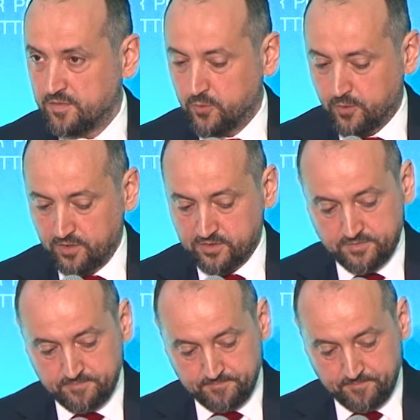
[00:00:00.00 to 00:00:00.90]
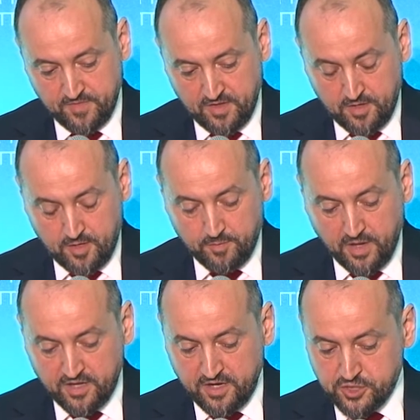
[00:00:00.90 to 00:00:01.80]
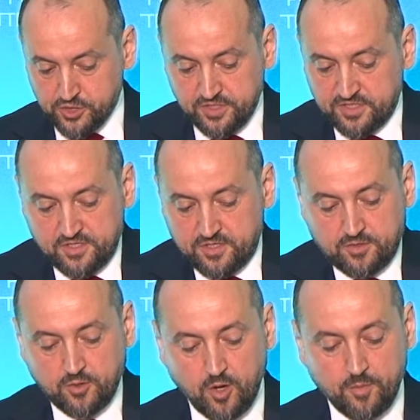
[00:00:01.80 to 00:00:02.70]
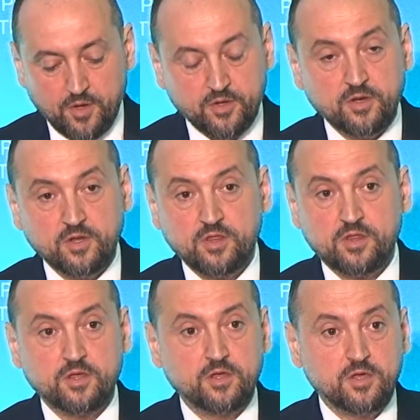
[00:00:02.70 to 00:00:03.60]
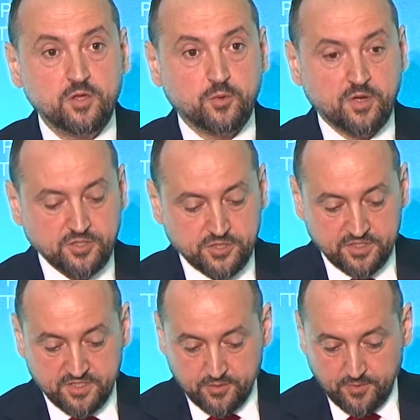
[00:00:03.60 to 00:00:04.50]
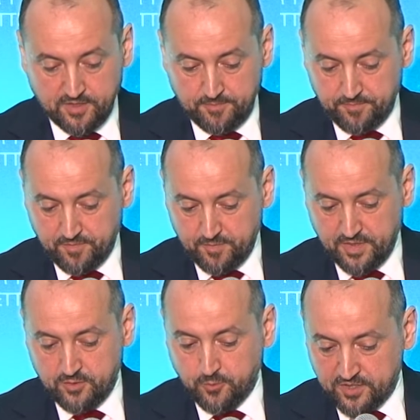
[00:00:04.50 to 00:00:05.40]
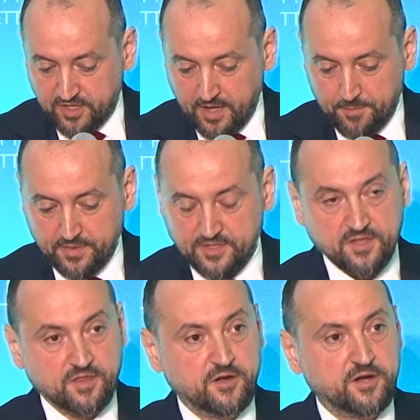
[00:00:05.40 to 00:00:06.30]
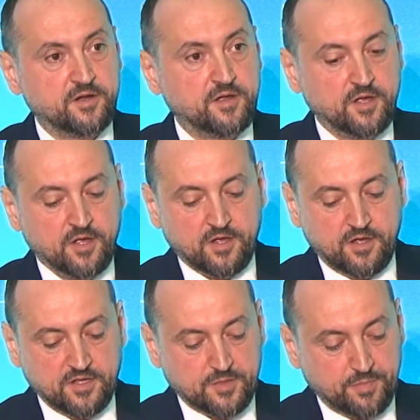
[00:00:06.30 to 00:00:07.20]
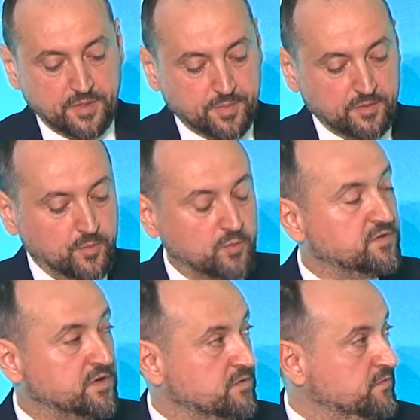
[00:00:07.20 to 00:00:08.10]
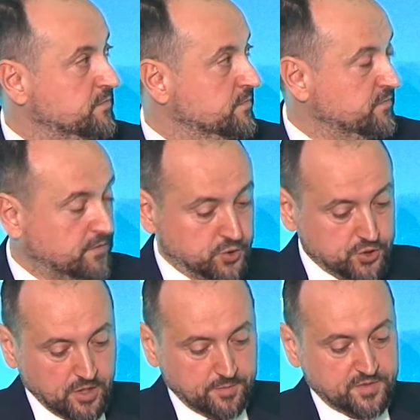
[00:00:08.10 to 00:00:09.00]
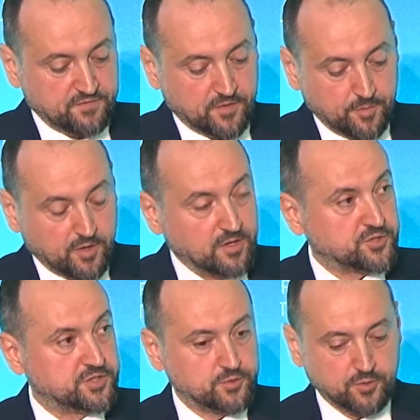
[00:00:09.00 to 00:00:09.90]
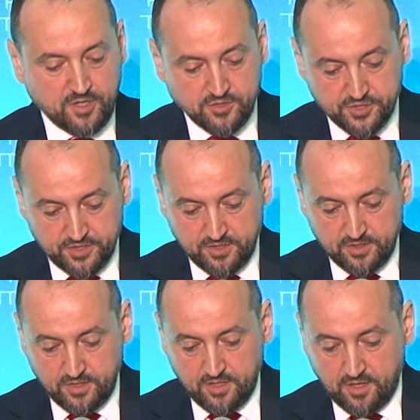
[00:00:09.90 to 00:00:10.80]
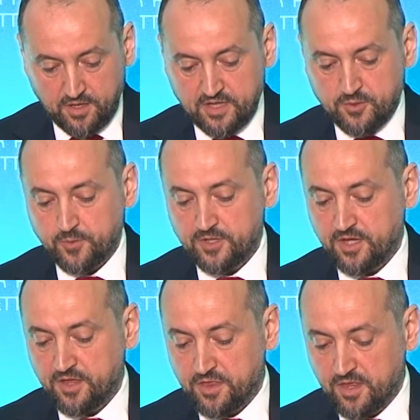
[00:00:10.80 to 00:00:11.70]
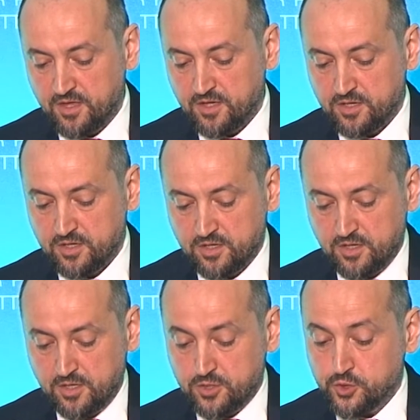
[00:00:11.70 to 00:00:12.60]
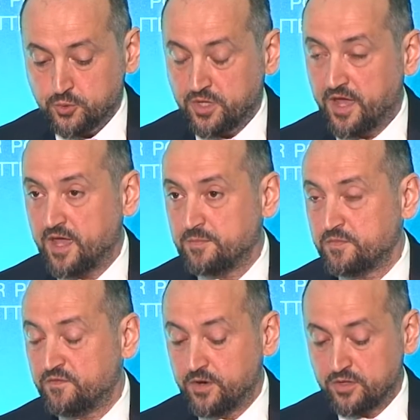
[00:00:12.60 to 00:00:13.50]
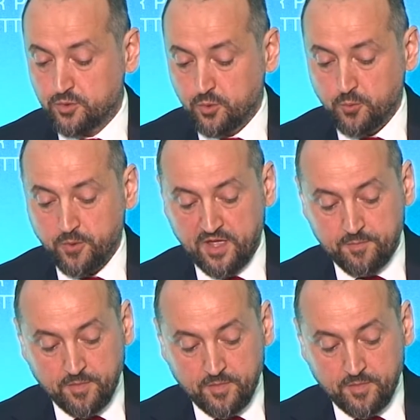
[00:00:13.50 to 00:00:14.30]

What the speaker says: world. Migration is common in the EU countries as well, but what happens there is people moving for jobs from country to country. That's what I think should aim for a two-way